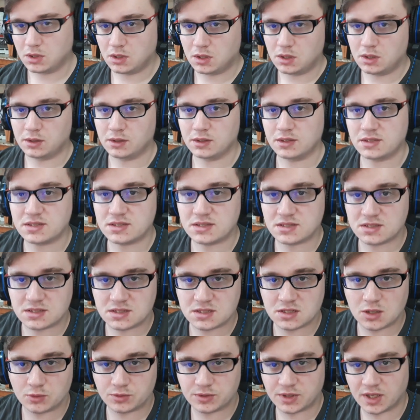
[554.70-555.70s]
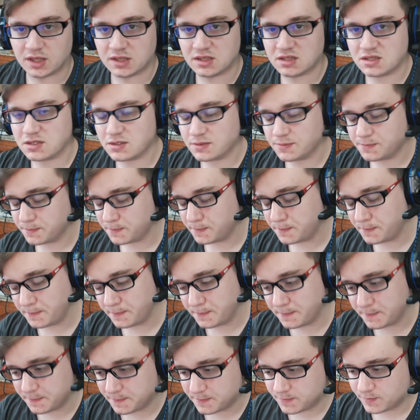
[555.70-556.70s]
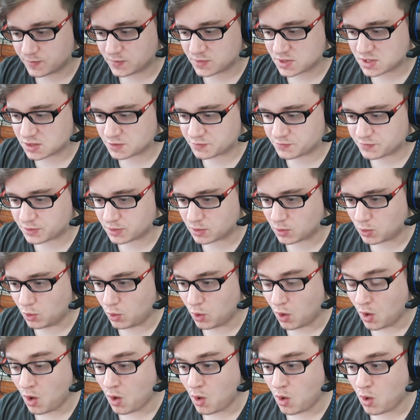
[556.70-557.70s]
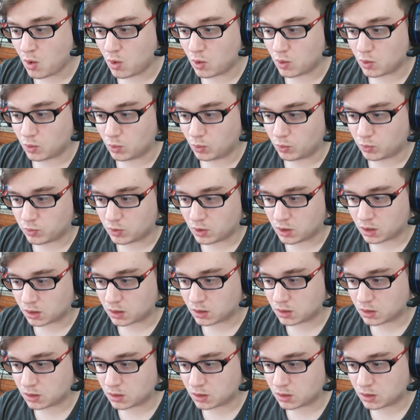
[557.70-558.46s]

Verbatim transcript: It's so tense. So oh, oh fuck.